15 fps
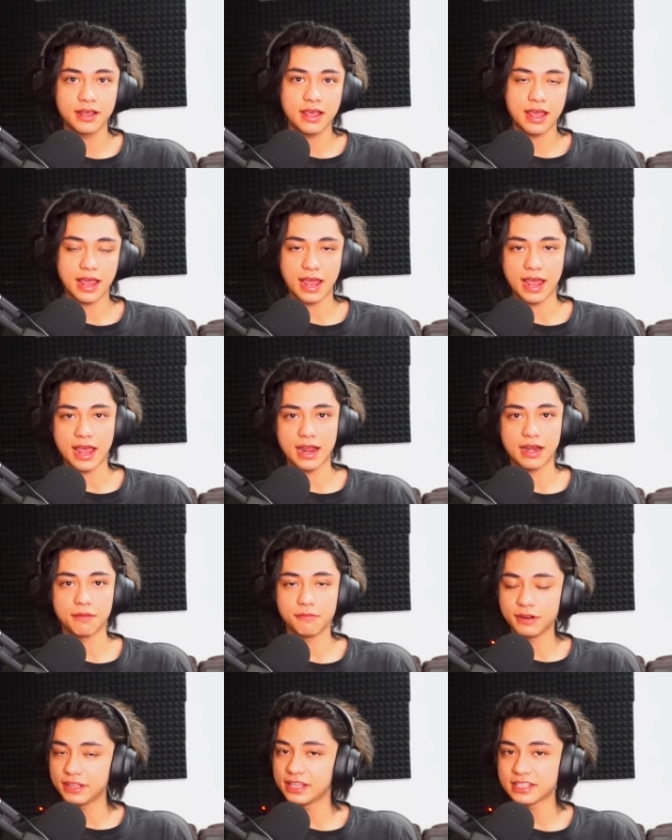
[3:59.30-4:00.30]
and I'm
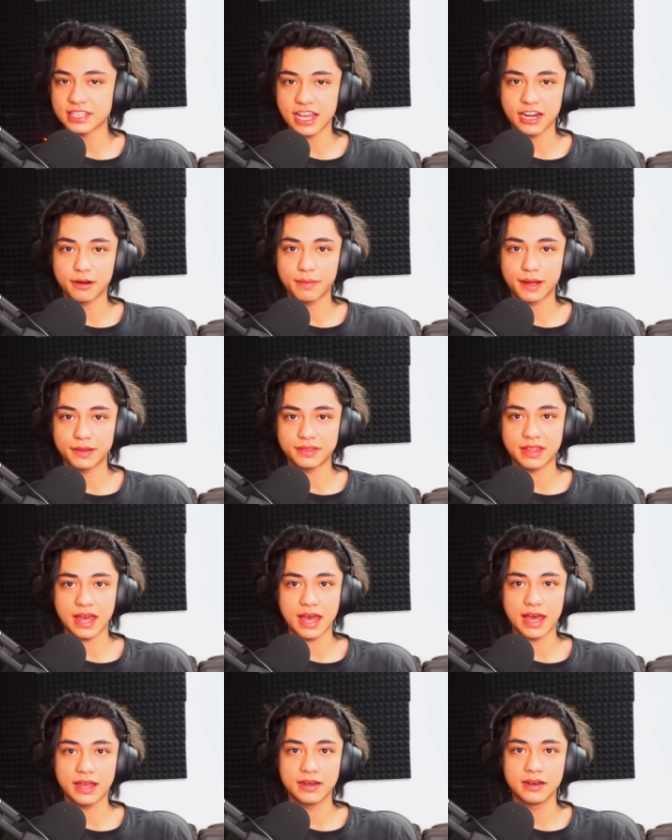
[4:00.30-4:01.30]
really excited about
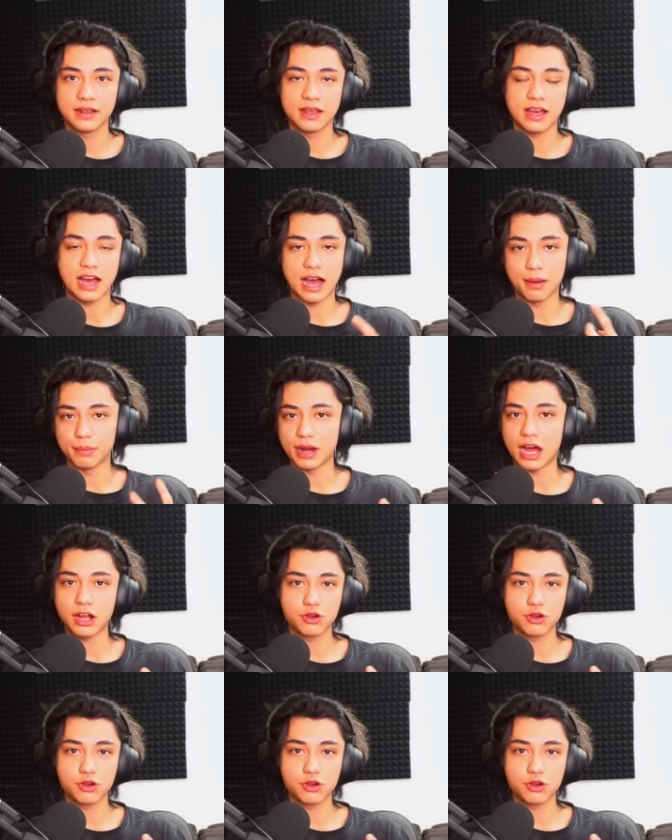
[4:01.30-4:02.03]
that. I'm not